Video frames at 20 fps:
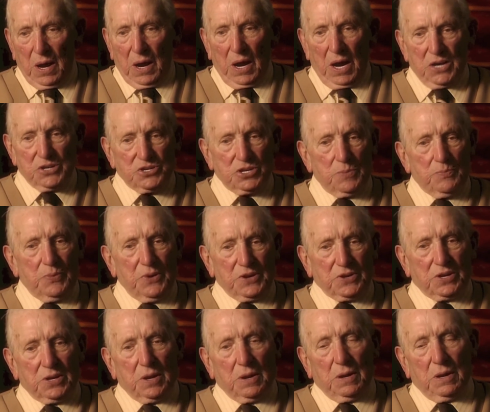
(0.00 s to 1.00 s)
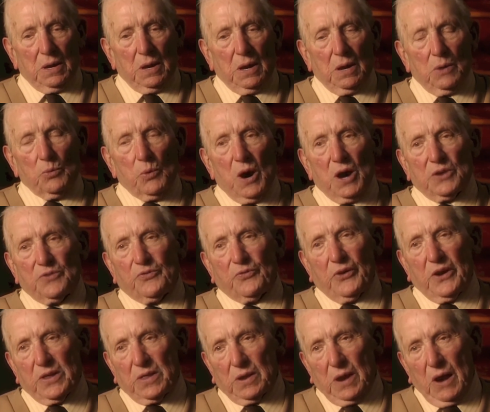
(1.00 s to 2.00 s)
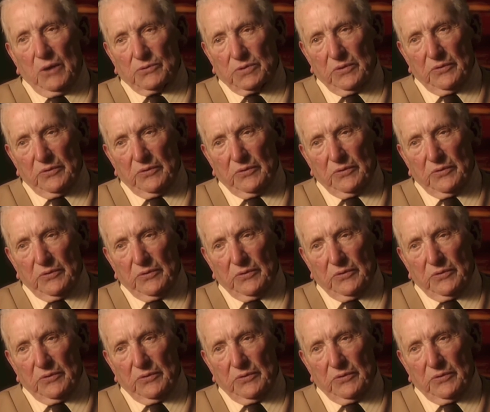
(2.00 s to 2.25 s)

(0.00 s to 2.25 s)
And she picked a white feather out